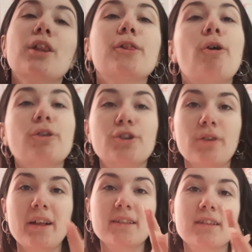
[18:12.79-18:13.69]
long
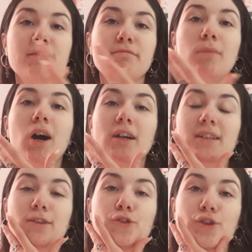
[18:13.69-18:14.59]
transit of
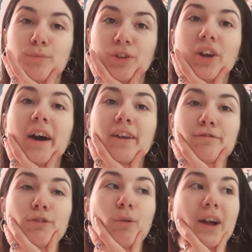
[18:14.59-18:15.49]
Mars in Gemini
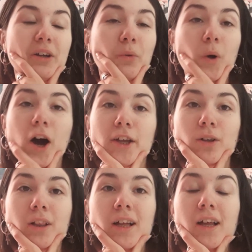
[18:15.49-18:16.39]
for quite a
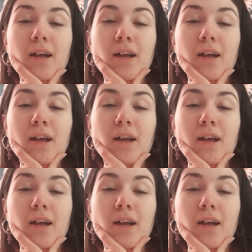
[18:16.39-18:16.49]
while.